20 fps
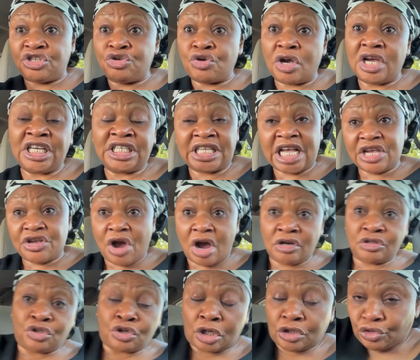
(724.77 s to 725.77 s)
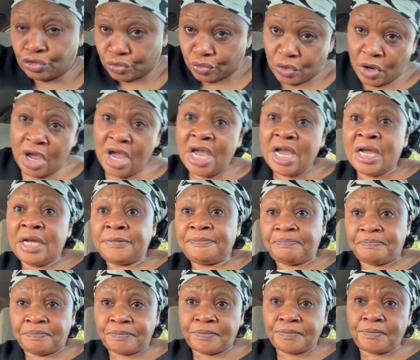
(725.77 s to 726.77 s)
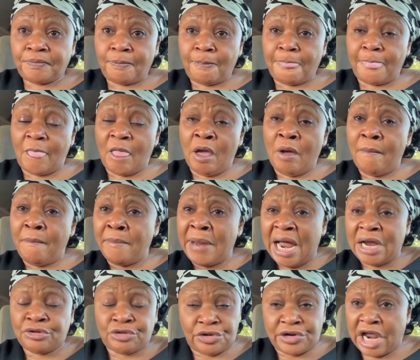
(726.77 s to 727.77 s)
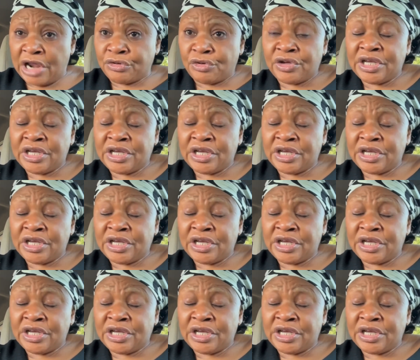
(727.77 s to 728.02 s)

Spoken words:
is a young judge, Maldonado,